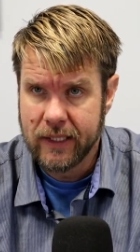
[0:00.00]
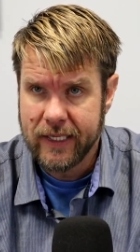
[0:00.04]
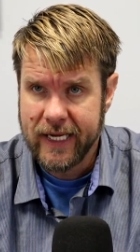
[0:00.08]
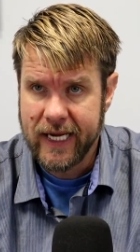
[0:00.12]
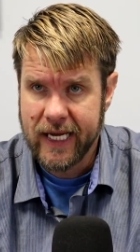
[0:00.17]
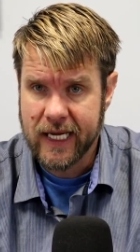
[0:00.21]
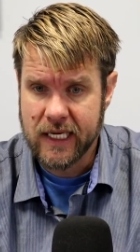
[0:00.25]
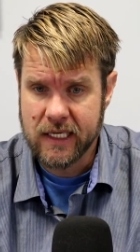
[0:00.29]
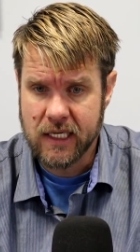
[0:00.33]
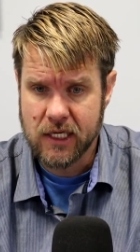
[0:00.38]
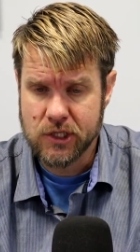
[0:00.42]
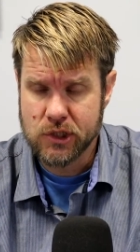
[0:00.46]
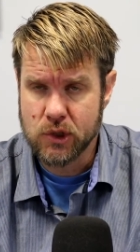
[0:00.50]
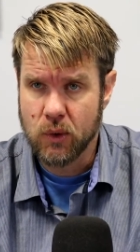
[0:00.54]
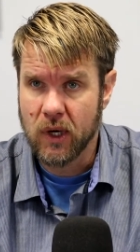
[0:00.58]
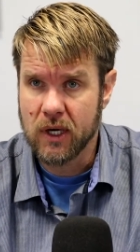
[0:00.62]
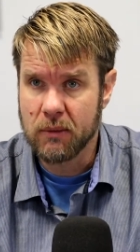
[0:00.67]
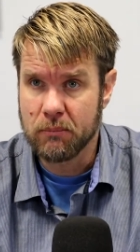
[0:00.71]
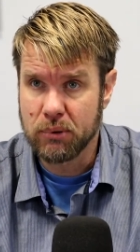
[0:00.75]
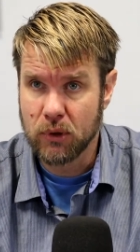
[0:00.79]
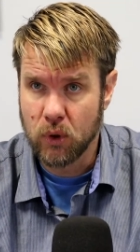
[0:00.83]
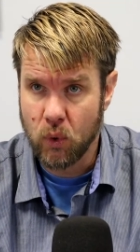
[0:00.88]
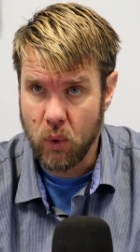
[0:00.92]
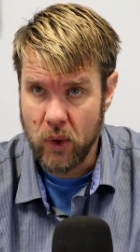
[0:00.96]
And so our
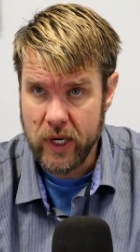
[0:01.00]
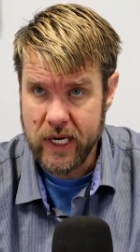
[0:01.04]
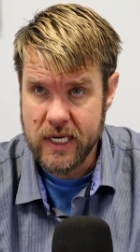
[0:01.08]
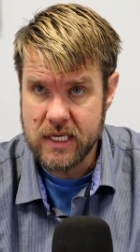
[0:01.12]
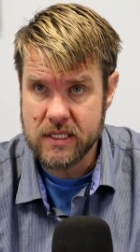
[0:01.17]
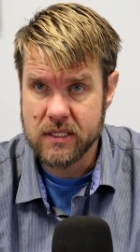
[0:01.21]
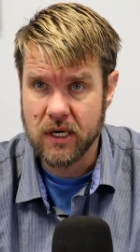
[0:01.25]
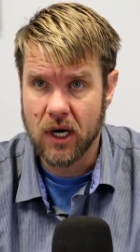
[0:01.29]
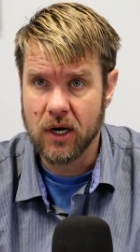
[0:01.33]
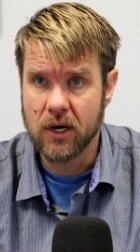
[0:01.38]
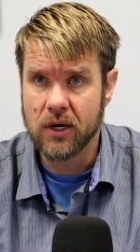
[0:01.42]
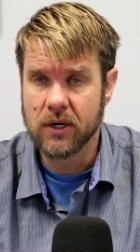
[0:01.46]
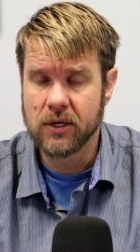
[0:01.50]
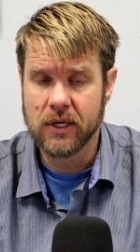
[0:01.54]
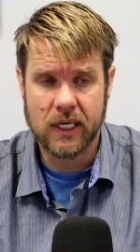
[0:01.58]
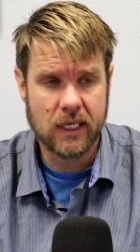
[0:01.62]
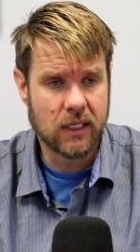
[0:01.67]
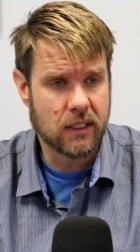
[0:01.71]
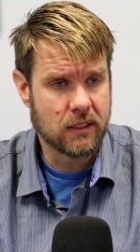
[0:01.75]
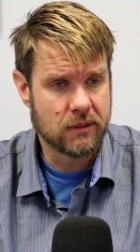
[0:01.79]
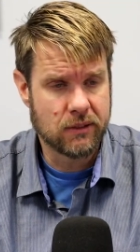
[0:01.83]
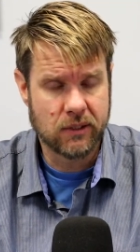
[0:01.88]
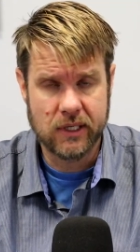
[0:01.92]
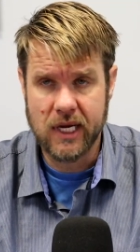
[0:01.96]
employees
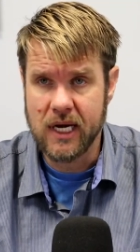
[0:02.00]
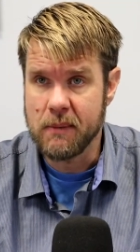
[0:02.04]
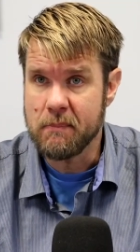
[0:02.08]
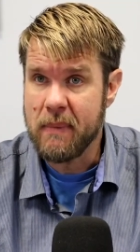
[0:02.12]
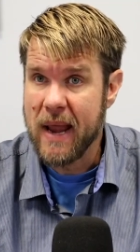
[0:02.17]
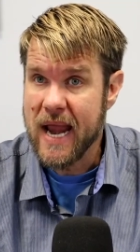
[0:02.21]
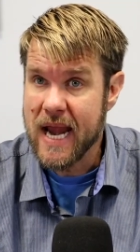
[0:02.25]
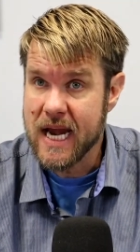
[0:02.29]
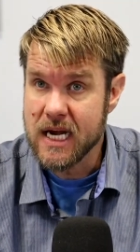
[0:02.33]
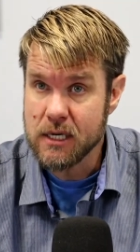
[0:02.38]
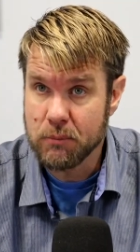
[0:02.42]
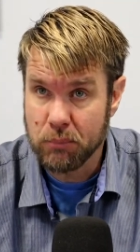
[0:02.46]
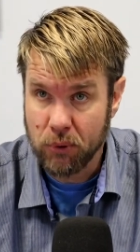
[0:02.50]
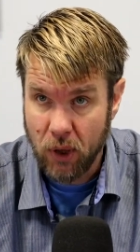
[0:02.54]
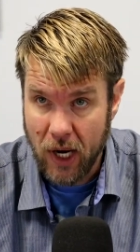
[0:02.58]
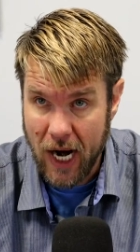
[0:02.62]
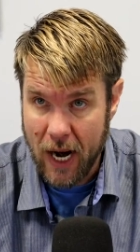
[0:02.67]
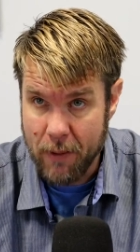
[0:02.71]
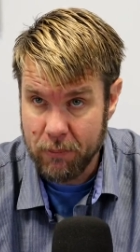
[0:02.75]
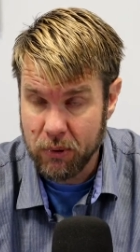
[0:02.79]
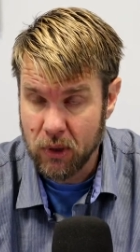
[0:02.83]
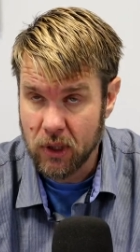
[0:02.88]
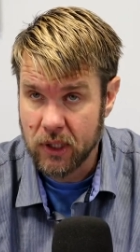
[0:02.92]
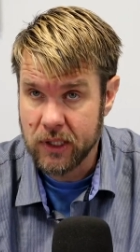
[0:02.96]
they're getting paid
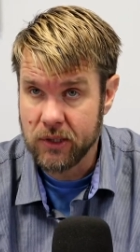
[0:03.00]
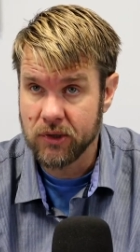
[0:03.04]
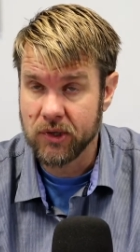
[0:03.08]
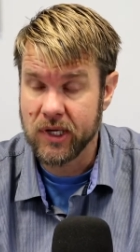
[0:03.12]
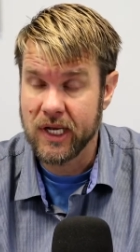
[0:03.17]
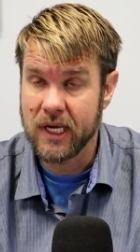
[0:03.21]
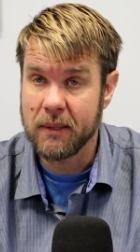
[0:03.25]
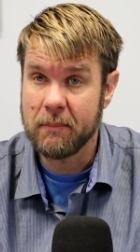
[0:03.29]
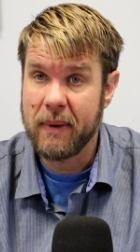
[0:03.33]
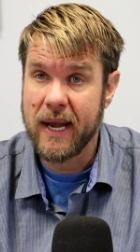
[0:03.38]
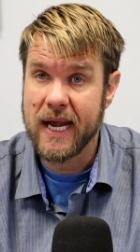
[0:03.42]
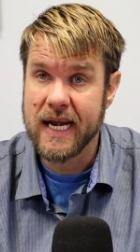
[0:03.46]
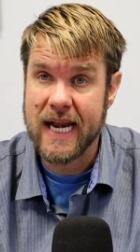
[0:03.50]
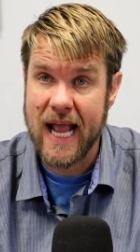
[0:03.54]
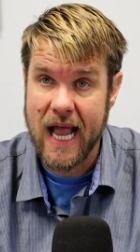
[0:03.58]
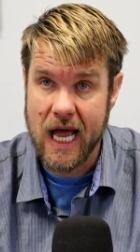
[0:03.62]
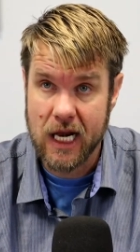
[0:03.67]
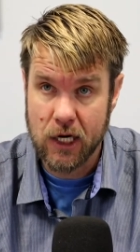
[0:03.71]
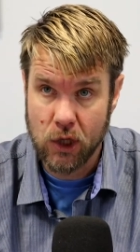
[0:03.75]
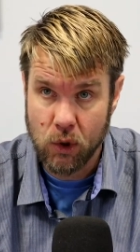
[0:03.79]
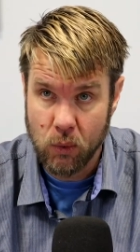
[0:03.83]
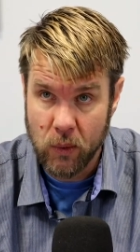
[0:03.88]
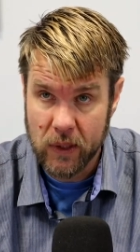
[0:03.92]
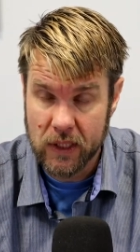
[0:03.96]
properly, they're getting paid
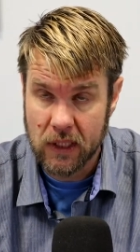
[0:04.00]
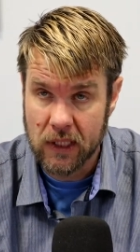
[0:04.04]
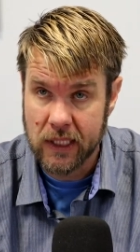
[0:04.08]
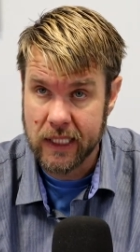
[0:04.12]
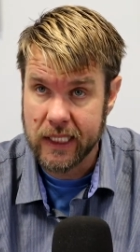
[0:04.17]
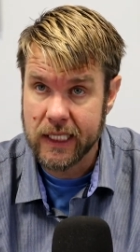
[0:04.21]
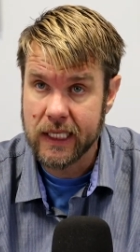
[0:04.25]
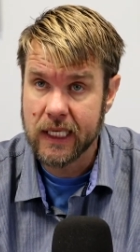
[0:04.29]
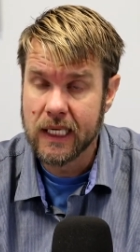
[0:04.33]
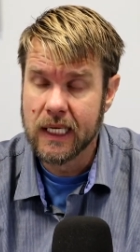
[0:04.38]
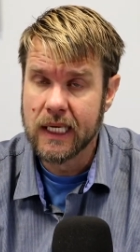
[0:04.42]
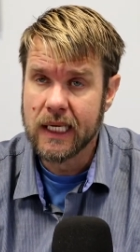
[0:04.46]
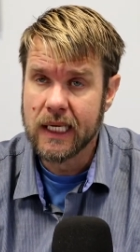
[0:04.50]
adequately,